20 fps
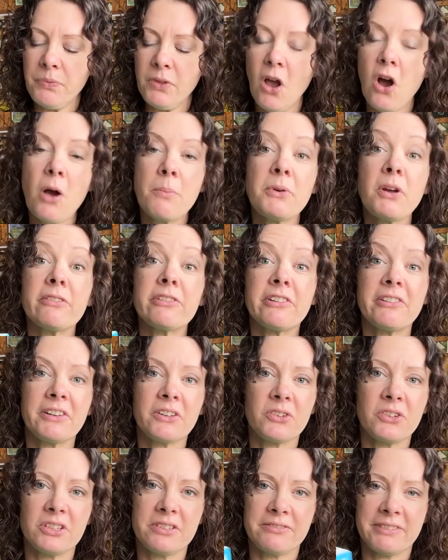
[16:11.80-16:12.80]
I'm not very
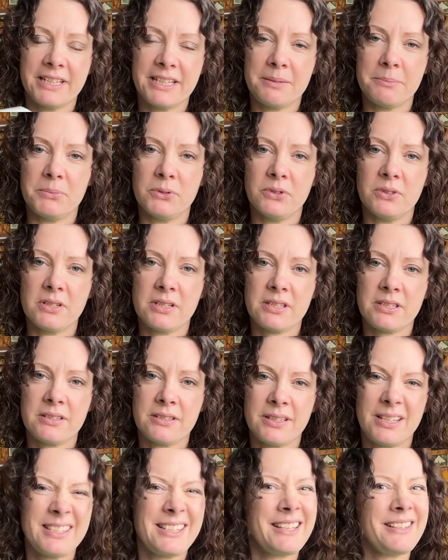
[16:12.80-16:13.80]
good at reading books.
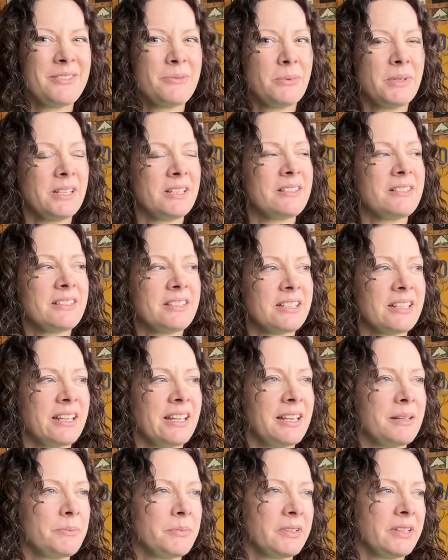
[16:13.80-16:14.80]
That sounds weird, doesn't
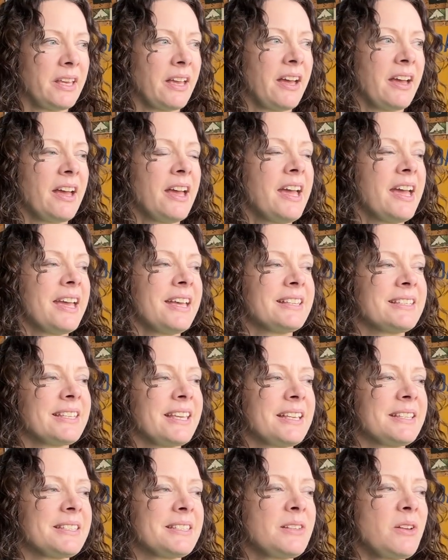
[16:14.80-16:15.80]
it? But yeah,
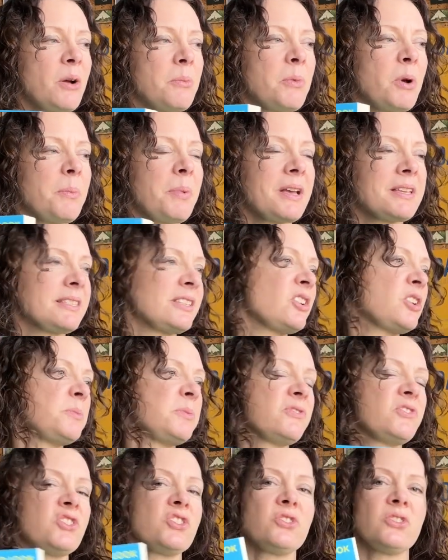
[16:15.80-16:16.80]
it's not my pastime
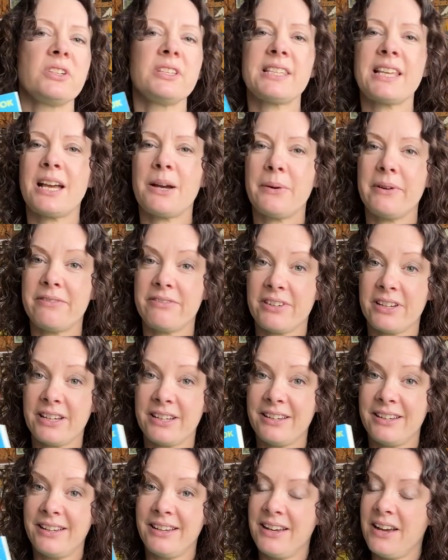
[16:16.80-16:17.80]
of choice.
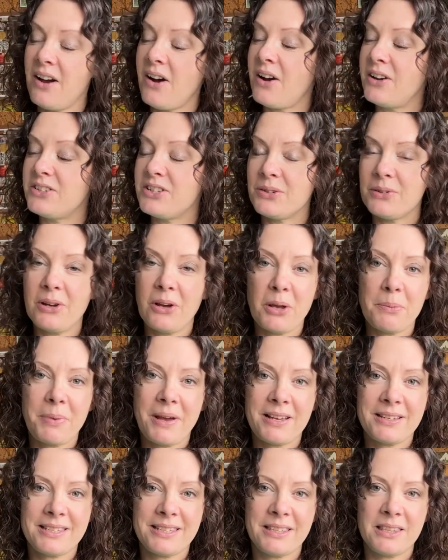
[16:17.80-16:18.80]
However, I do like
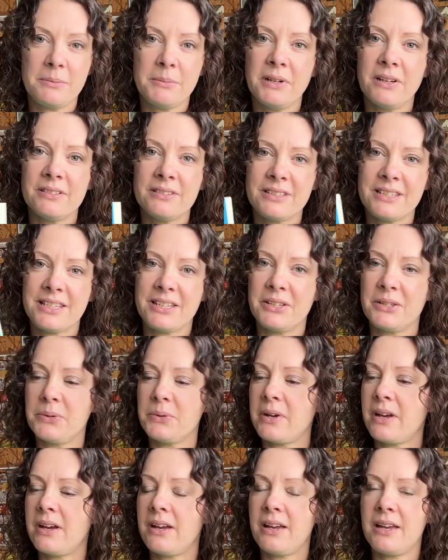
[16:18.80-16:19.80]
passing them on to
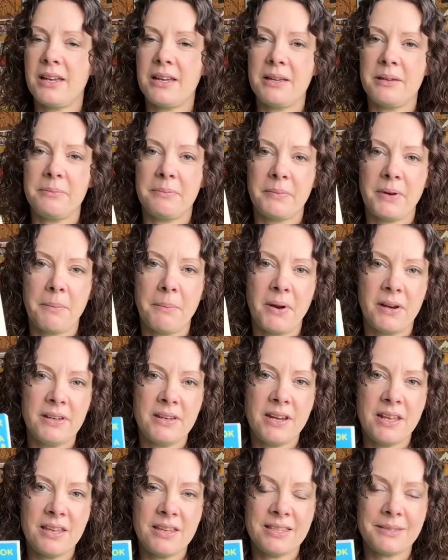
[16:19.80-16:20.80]
my
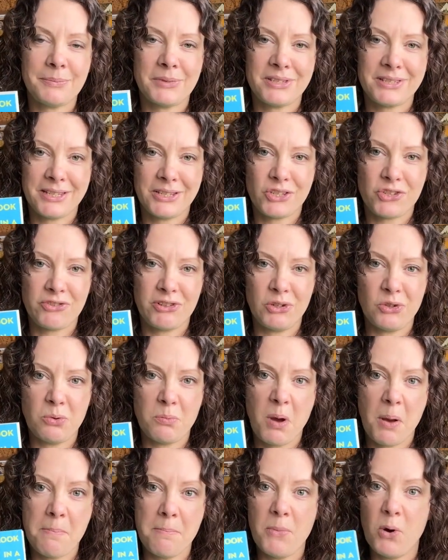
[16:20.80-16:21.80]
niece, my sister-in-law,
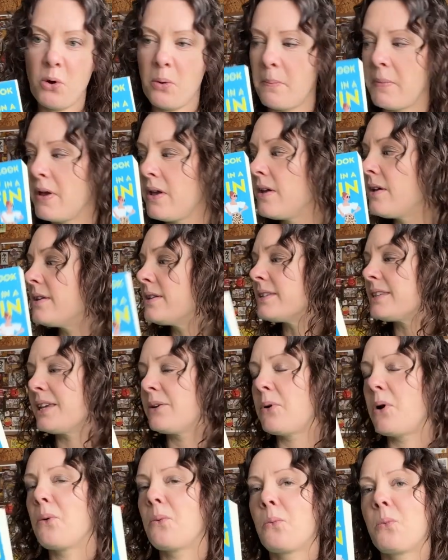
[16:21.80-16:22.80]
my mum.
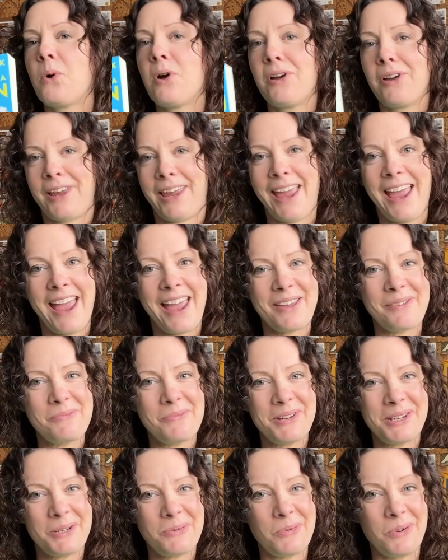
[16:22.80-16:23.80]
So I'll work out
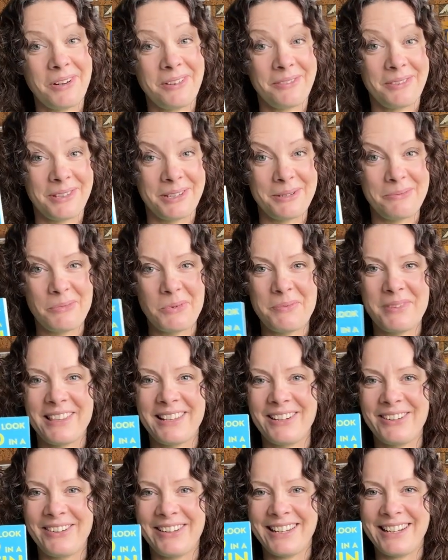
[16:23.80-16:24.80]
which one of them will be the
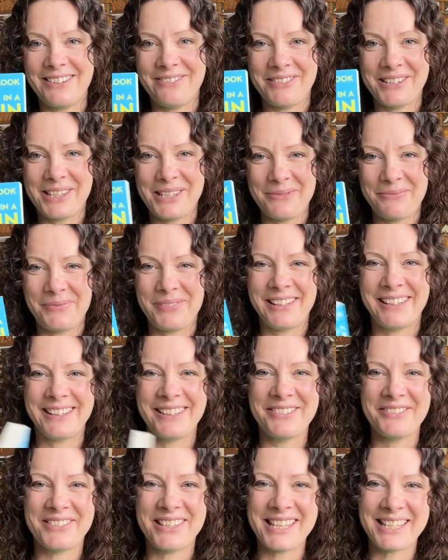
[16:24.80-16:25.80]
likely recipient
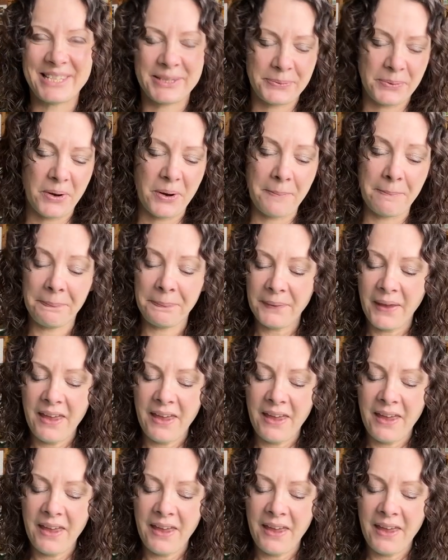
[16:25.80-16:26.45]
of this one.